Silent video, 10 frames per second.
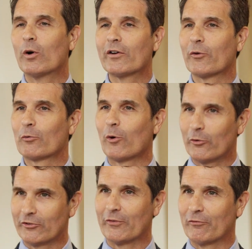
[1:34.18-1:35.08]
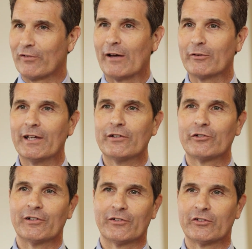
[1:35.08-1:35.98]
one of the roles of the
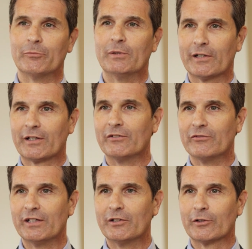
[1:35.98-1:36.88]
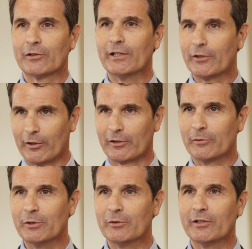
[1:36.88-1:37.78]
foundation is to be a convener in our
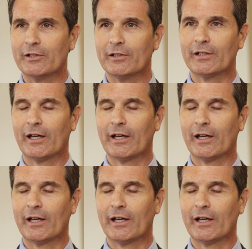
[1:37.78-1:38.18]
community,